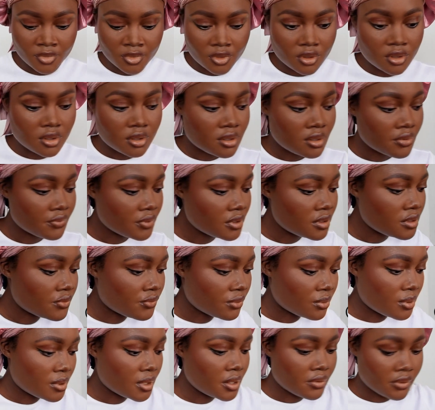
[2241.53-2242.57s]
Also feels
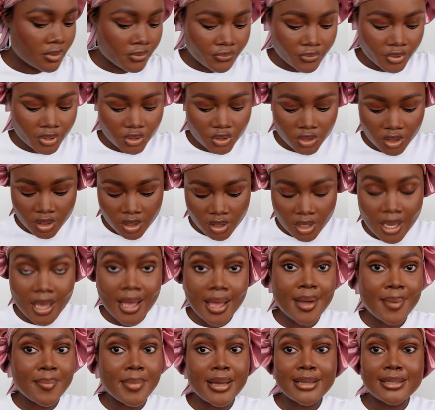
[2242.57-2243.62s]
quite refreshing, I
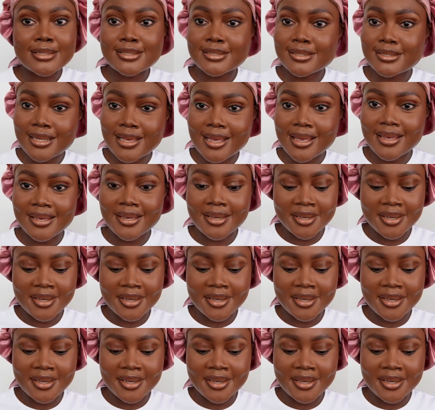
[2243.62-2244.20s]
must say.